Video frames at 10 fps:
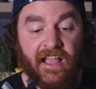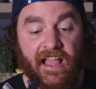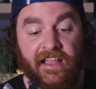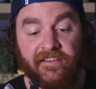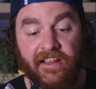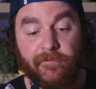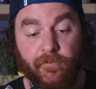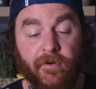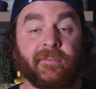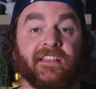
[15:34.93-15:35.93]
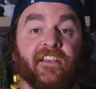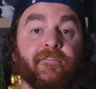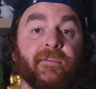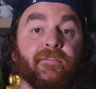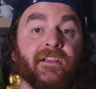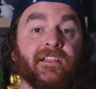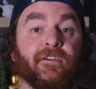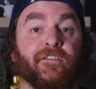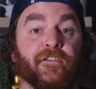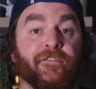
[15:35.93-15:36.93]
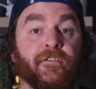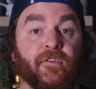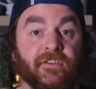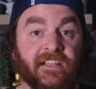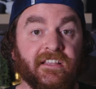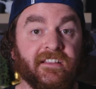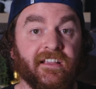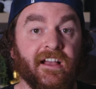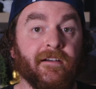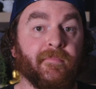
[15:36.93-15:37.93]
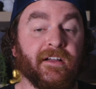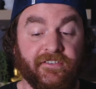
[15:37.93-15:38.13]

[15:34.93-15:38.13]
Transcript: and it will probably serve me really well for a few more years to come.